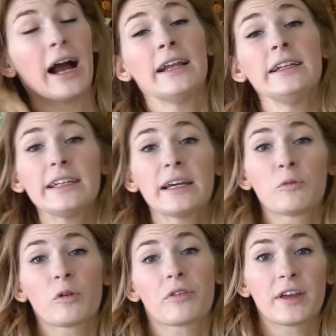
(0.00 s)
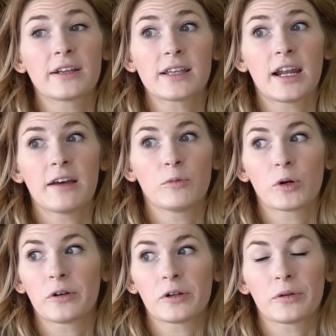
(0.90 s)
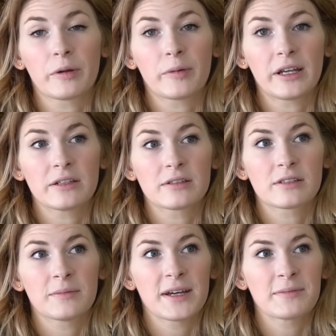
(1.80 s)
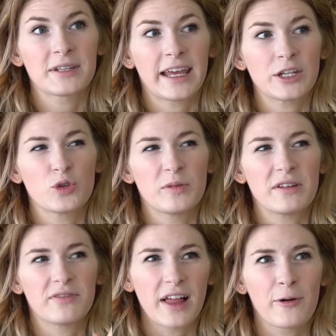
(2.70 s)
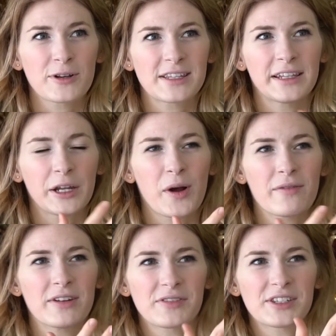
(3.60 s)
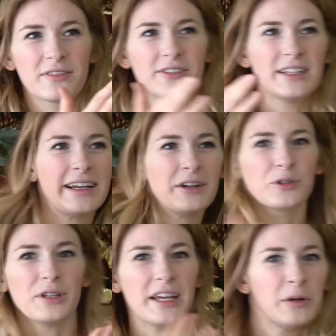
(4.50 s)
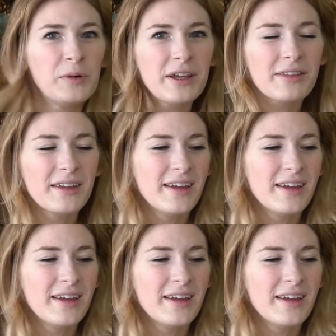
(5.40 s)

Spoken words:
I need to get more things that have more greenery because sometimes I get too many flowers and then I don't have enough stuff to like underlay it with.